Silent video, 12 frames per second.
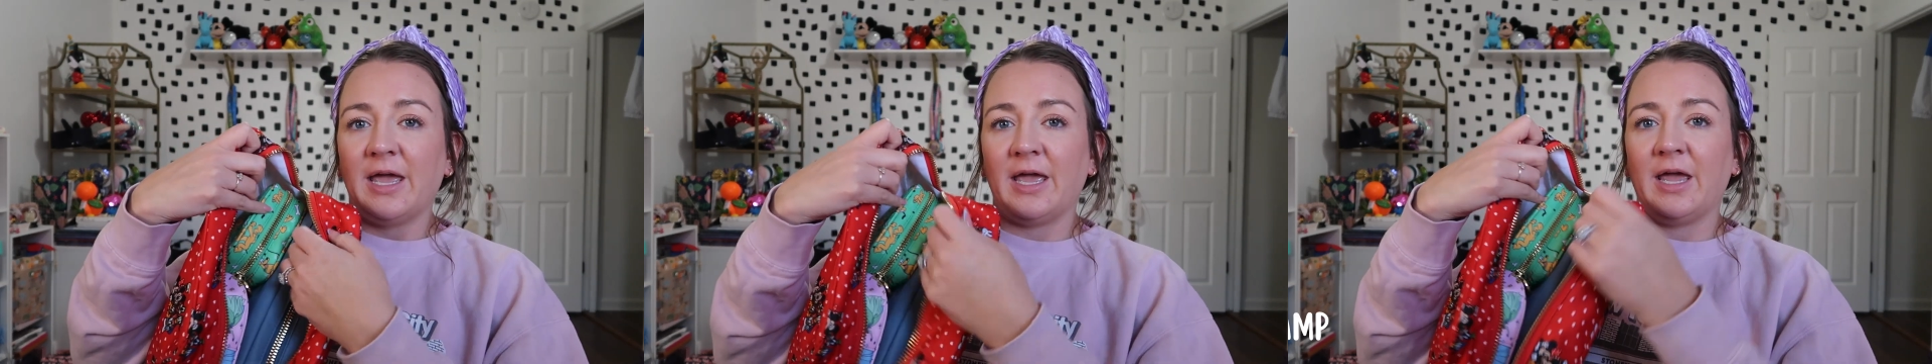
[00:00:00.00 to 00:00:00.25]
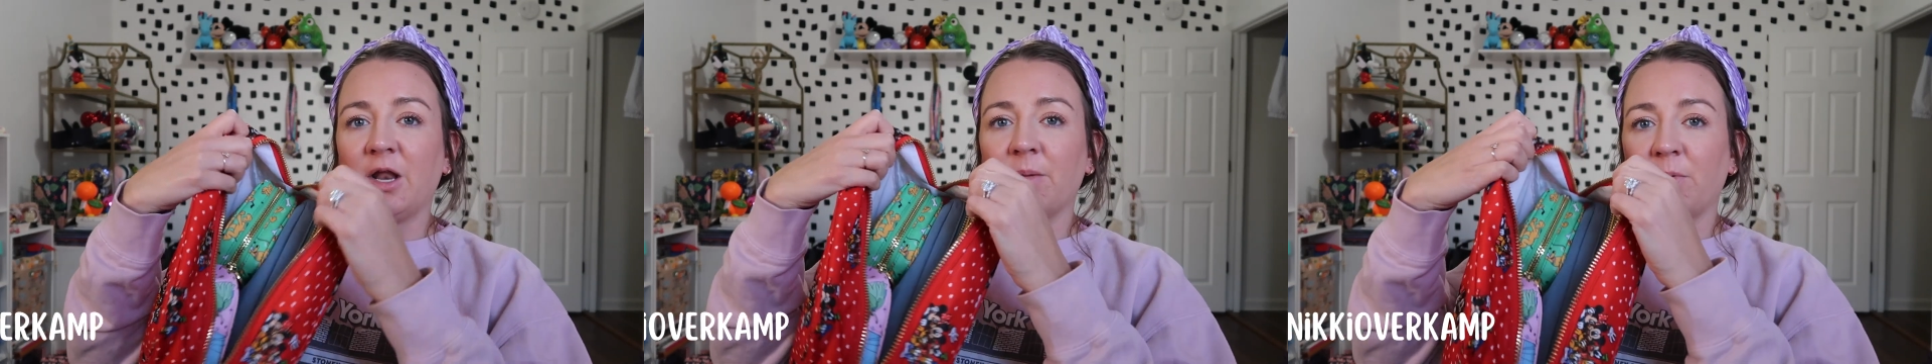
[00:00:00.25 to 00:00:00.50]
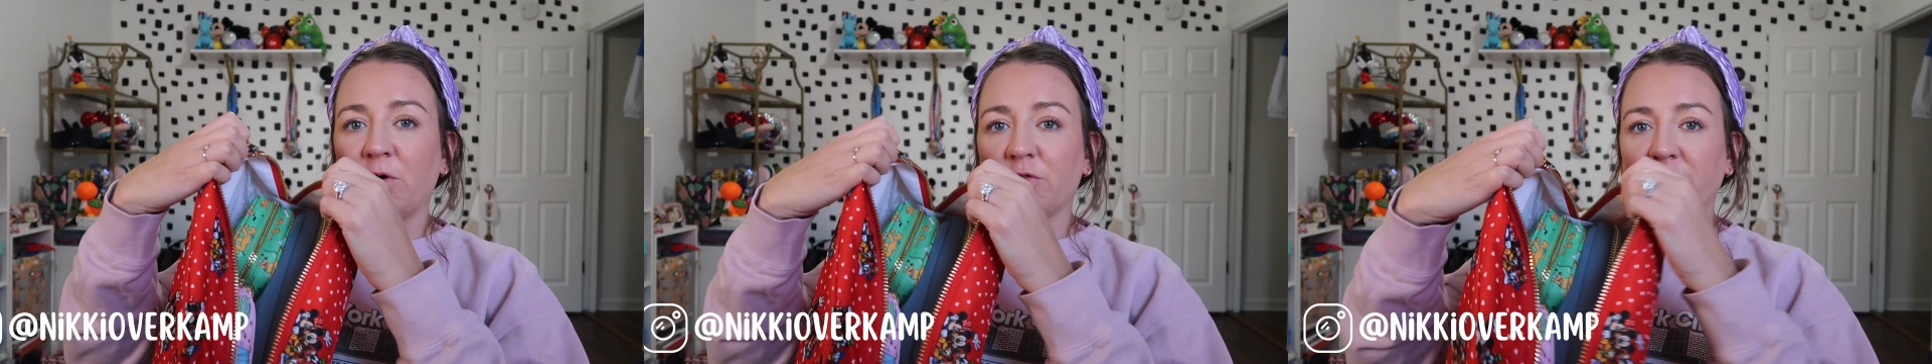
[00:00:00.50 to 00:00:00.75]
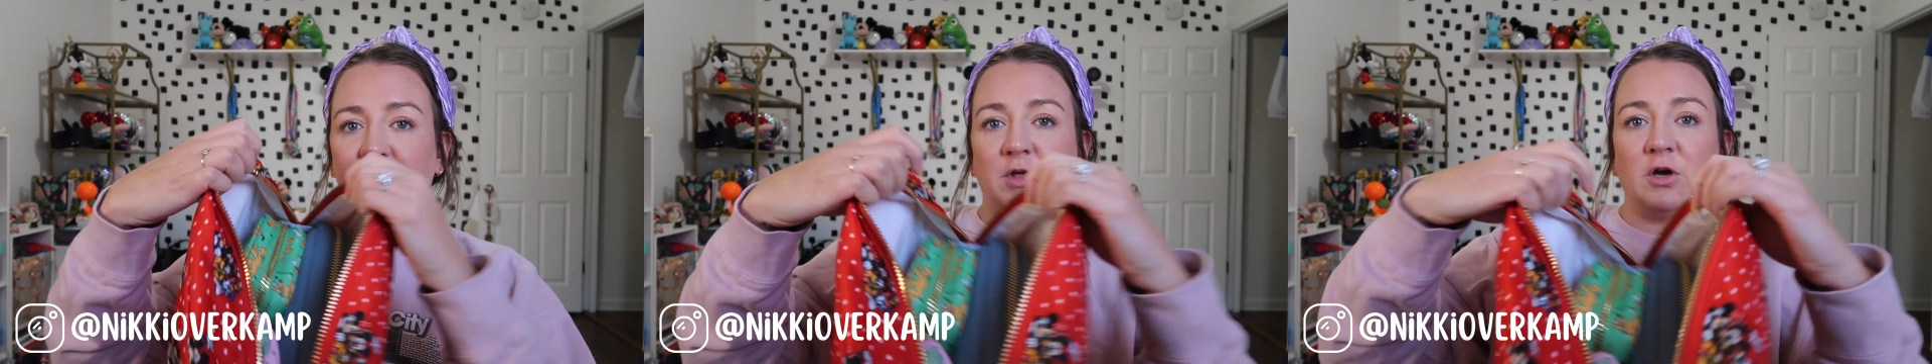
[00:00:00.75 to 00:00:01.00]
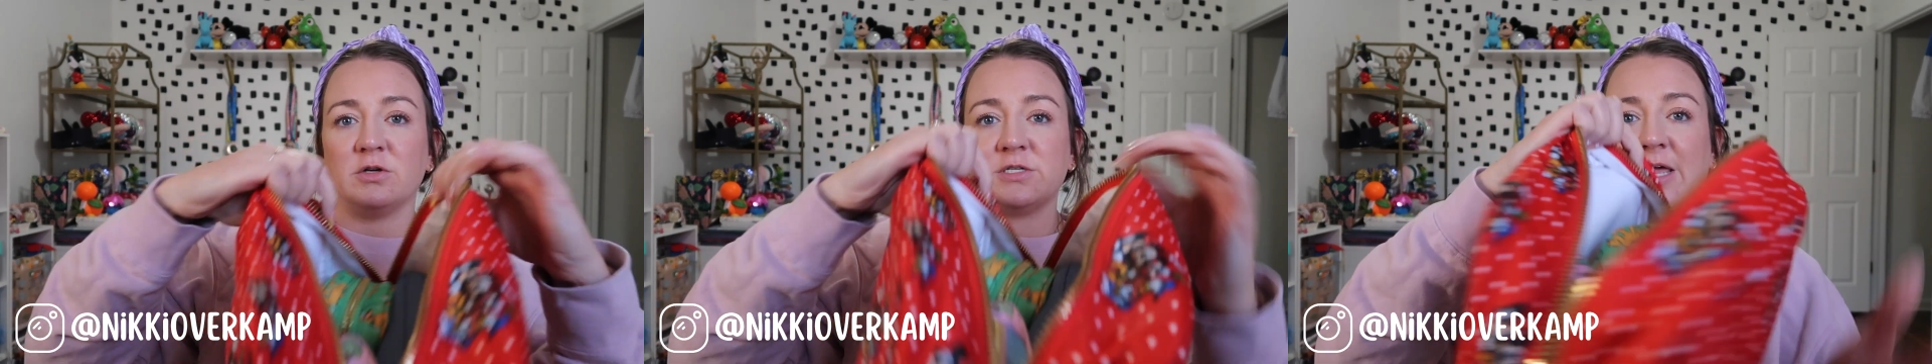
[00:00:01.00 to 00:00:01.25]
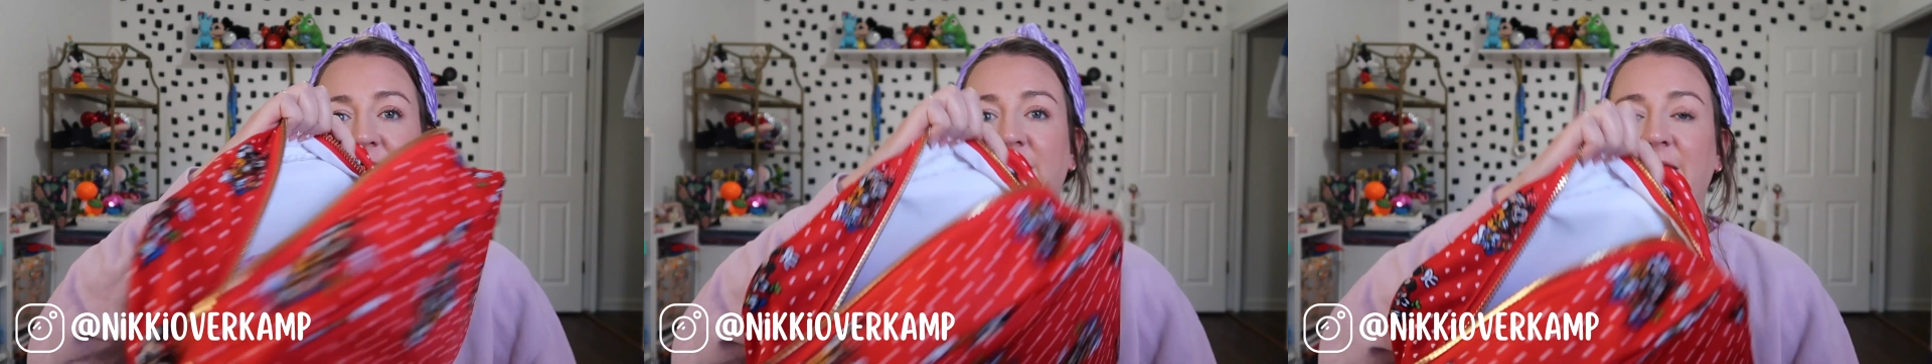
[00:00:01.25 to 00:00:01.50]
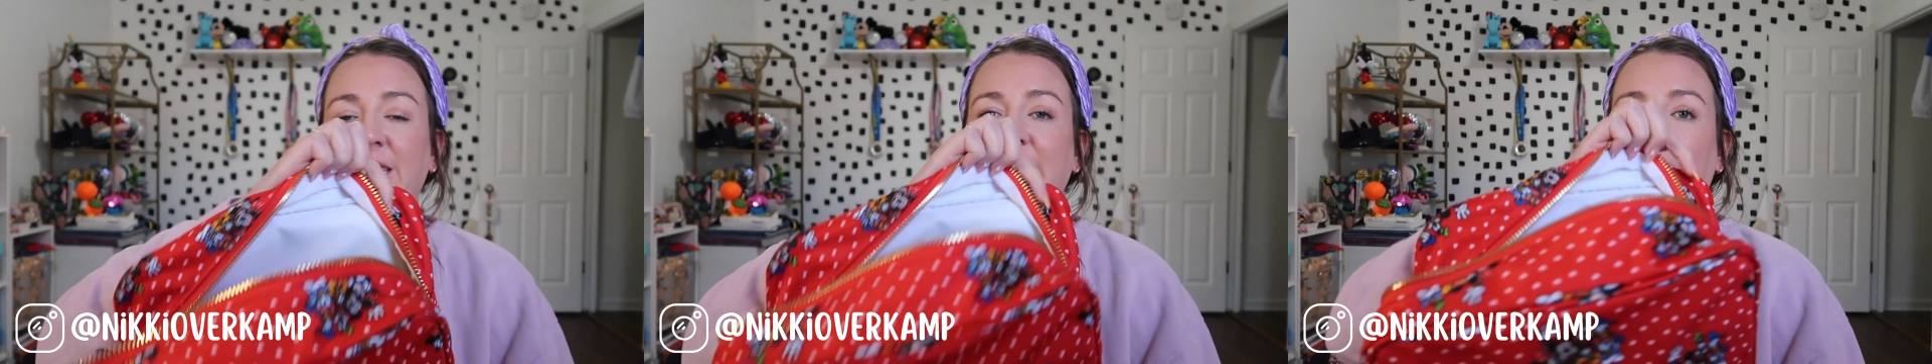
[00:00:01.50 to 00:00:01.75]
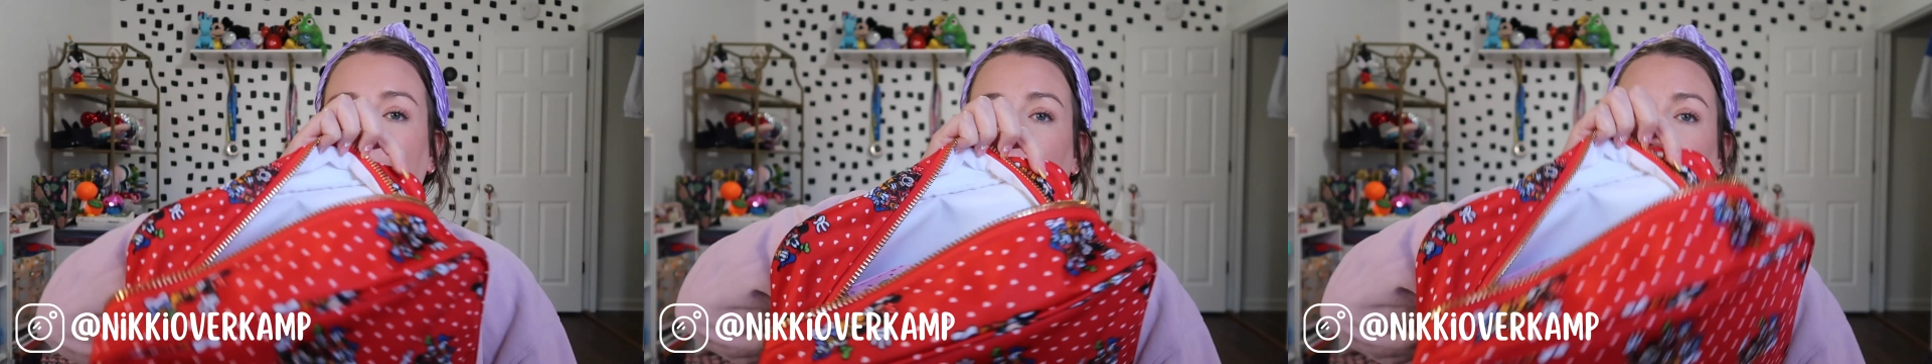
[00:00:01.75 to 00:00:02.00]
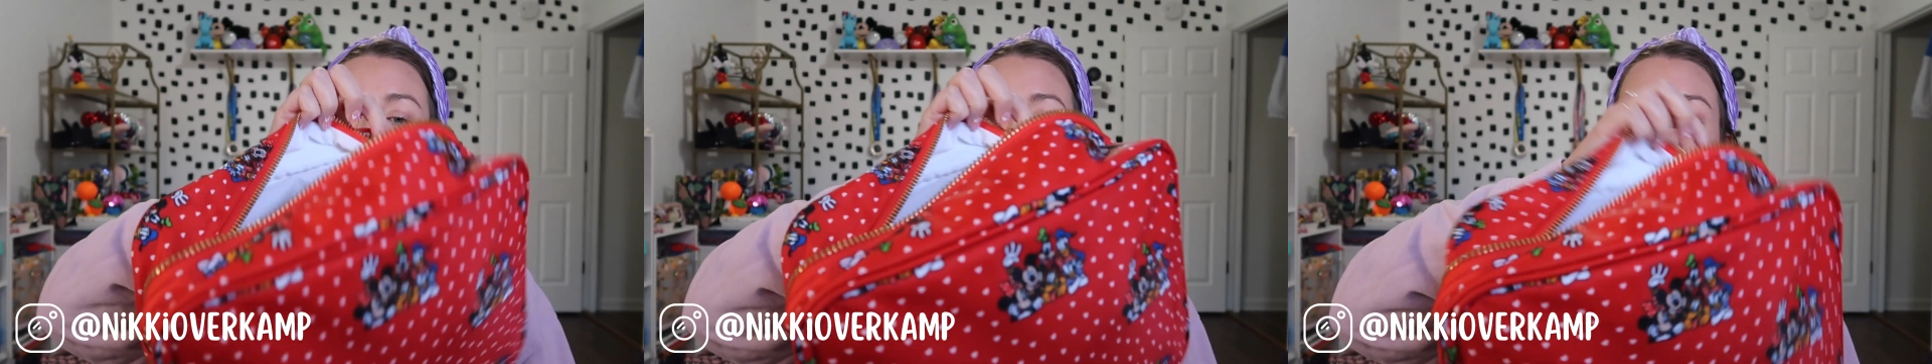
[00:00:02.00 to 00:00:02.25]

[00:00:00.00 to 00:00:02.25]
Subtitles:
in both of those, and then again we